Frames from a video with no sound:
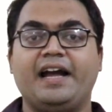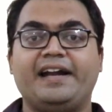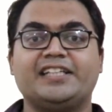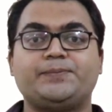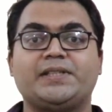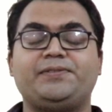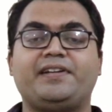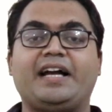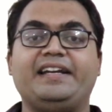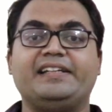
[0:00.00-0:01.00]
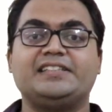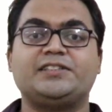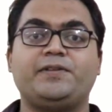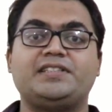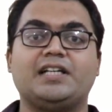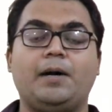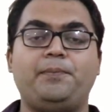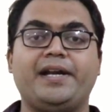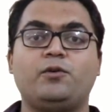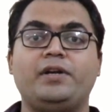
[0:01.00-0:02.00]
and the specific kinases which
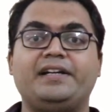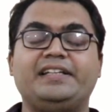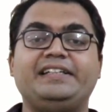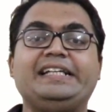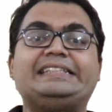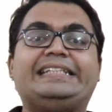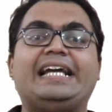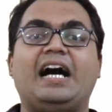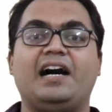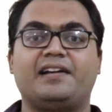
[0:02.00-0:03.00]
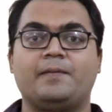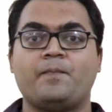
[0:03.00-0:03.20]
upregulate the TCR